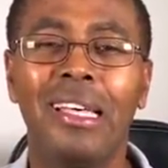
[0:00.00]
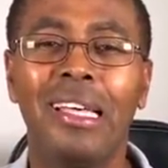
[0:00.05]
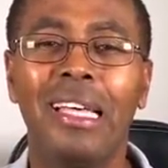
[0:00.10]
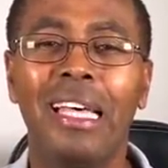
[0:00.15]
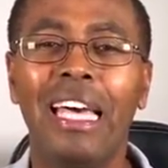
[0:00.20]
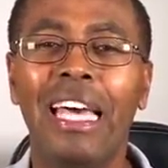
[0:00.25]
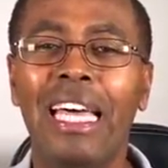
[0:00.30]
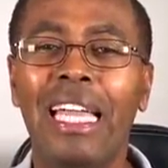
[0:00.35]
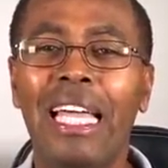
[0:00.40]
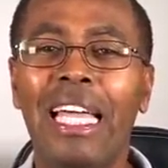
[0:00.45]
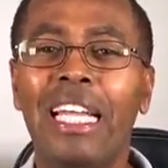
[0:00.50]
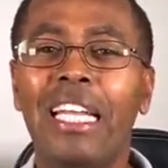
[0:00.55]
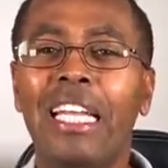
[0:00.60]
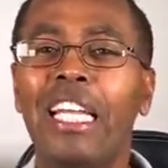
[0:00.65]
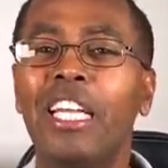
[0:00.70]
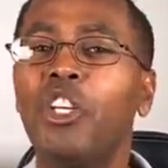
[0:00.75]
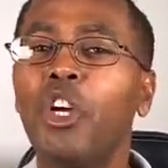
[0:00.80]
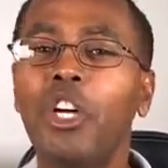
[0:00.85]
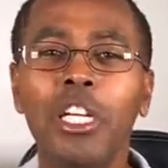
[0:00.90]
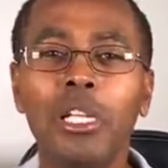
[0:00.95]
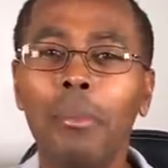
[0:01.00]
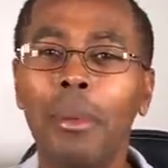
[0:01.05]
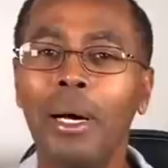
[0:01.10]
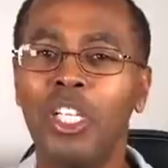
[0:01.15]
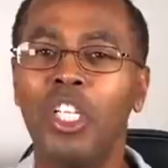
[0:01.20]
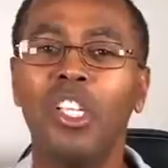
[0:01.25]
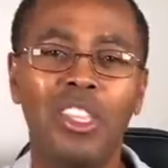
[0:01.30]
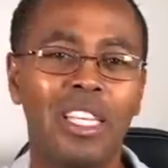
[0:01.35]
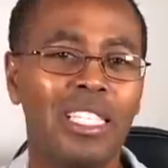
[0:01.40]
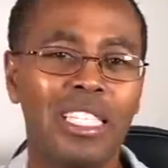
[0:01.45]
And, and, and, don't
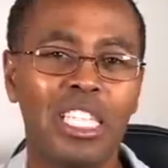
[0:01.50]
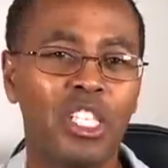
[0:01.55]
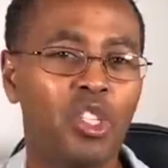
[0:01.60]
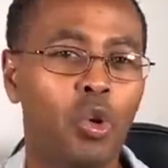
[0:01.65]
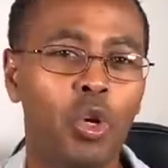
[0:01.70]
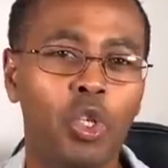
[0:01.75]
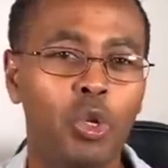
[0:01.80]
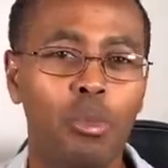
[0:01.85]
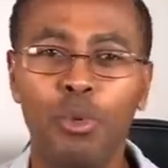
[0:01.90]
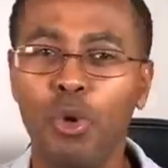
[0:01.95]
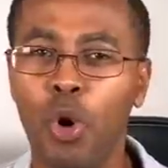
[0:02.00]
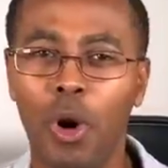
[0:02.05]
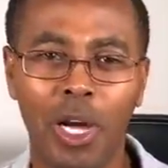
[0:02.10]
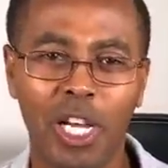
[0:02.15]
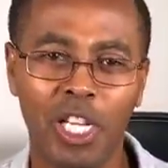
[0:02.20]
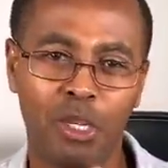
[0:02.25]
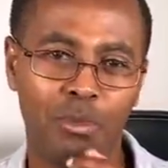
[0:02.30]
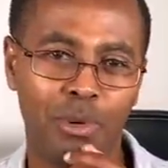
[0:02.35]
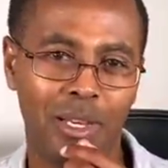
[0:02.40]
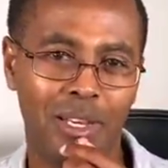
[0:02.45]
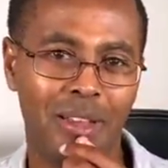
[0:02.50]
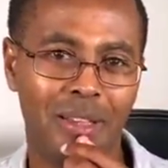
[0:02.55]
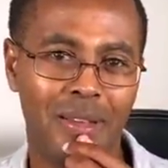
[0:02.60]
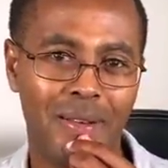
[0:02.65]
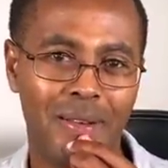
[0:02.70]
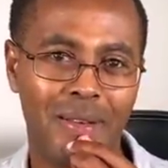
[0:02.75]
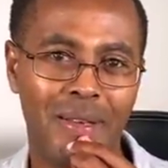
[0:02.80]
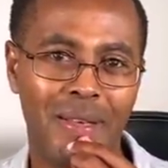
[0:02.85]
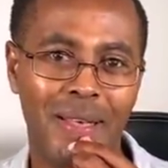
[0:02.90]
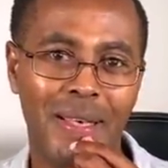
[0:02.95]
imagine this is going to be your husband.
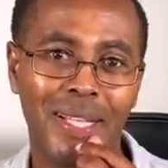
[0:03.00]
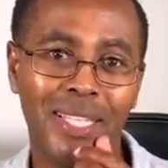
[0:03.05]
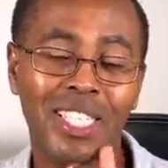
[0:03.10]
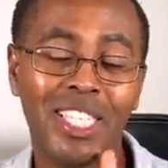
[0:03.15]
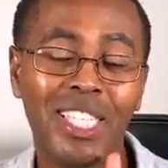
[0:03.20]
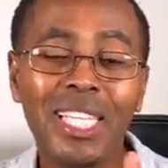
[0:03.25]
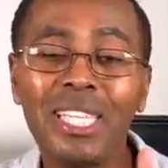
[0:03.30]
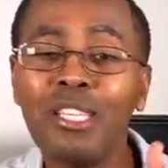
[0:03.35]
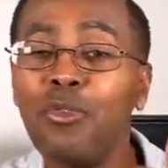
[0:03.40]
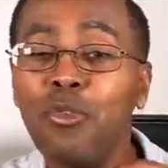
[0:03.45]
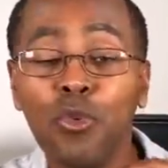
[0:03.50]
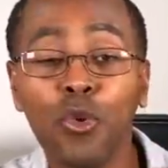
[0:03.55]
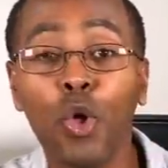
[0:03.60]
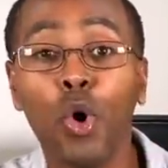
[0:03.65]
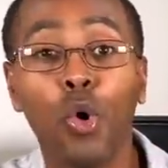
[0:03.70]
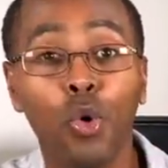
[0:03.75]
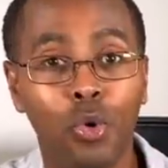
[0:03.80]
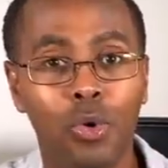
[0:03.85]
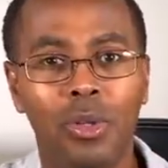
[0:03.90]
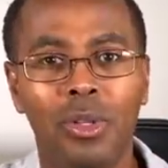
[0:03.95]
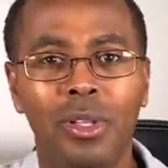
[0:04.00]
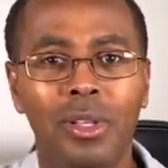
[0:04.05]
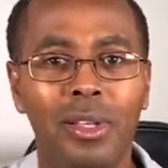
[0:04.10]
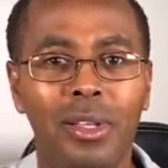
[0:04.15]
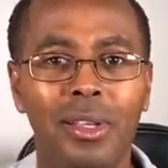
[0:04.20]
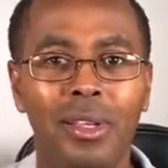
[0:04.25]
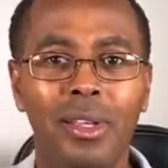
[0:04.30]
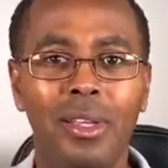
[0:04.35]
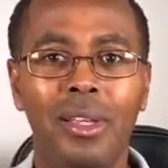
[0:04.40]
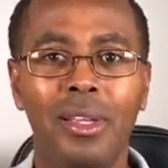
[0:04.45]
Just flow.
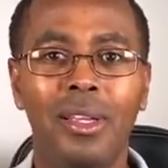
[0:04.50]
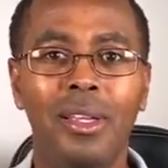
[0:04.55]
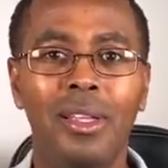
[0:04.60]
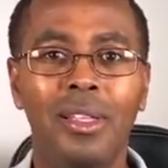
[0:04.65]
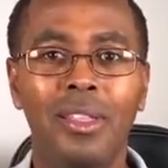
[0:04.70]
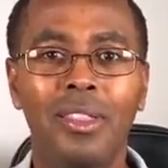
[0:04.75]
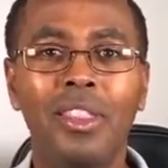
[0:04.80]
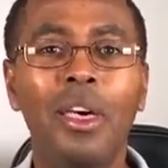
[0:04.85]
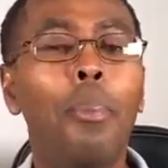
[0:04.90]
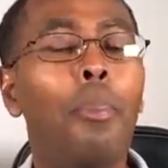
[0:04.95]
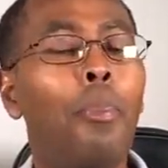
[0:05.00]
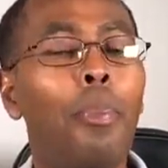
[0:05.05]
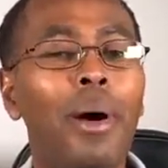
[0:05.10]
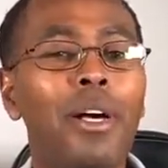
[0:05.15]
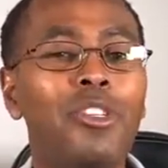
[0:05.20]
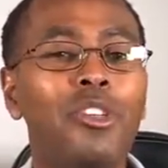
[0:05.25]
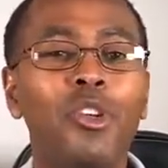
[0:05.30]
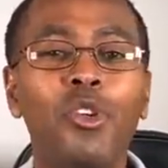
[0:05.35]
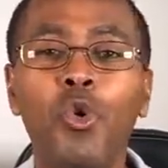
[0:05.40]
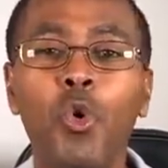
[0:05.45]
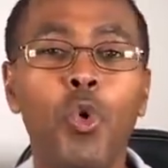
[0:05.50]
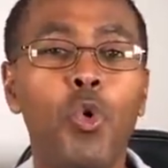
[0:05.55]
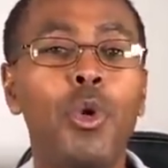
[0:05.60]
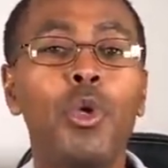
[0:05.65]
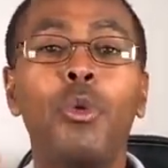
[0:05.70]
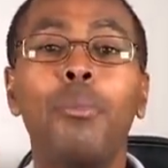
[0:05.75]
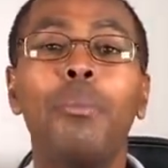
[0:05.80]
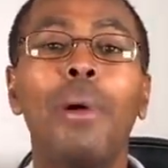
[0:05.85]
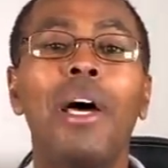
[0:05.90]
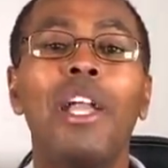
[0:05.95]
The person who
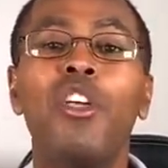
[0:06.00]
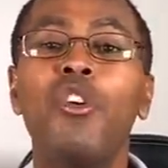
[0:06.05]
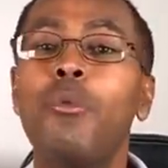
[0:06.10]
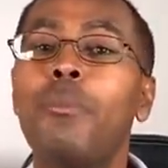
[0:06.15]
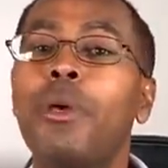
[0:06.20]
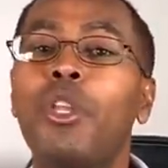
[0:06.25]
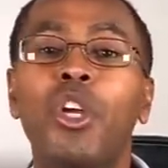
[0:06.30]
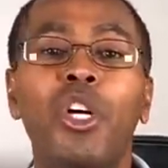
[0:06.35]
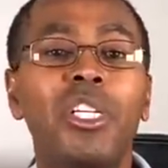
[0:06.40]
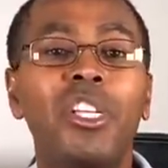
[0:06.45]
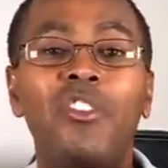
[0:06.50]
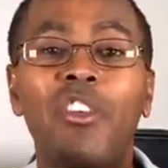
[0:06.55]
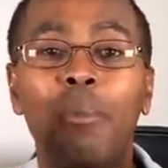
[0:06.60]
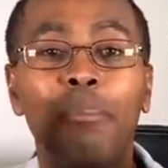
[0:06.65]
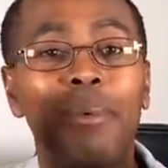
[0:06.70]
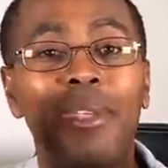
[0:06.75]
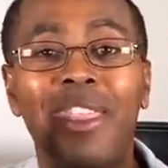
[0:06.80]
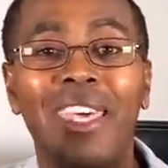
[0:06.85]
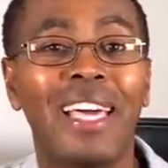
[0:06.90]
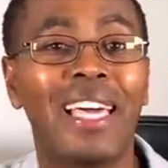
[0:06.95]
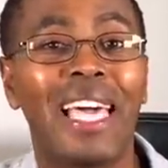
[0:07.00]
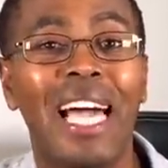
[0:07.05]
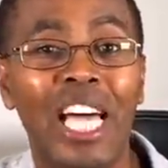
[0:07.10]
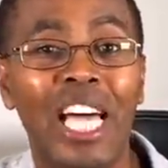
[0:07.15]
will marry you may not even be the guy